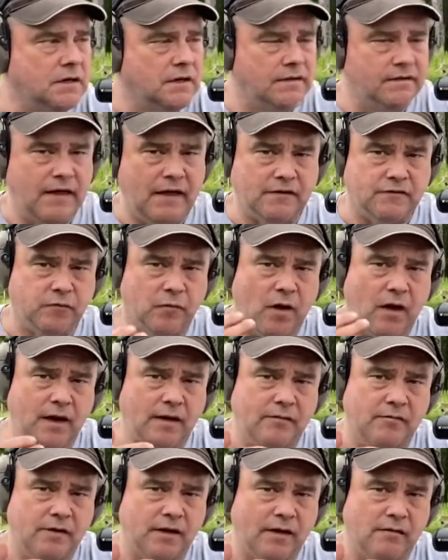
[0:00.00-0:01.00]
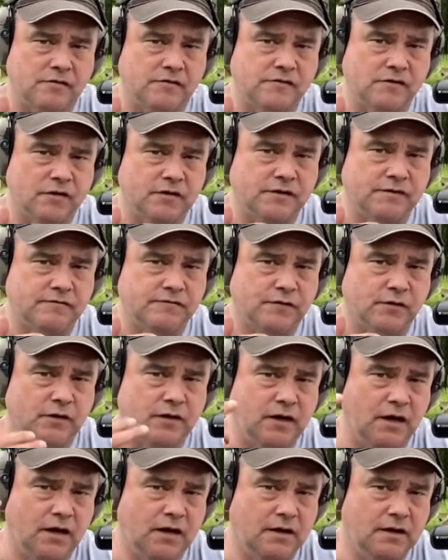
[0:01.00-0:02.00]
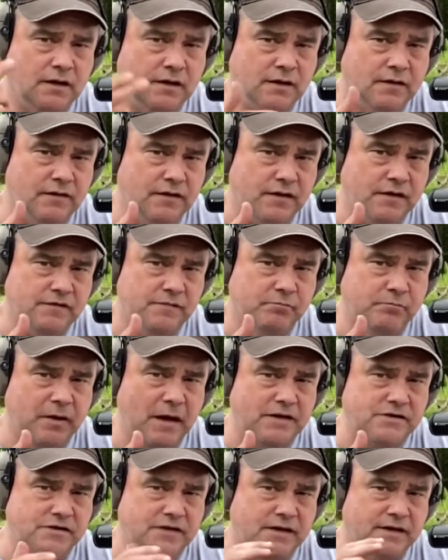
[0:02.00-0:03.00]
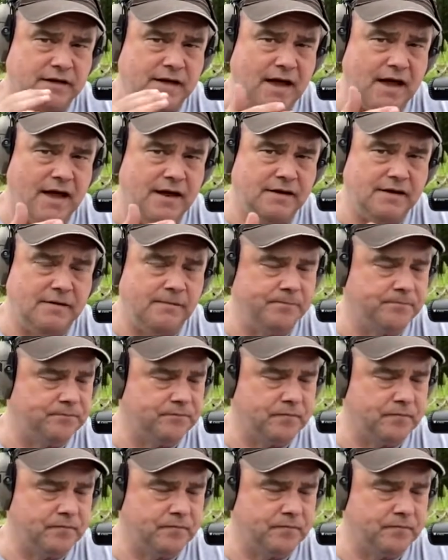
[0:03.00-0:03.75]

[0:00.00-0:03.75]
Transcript: And that's why when I was looking for this budget gun,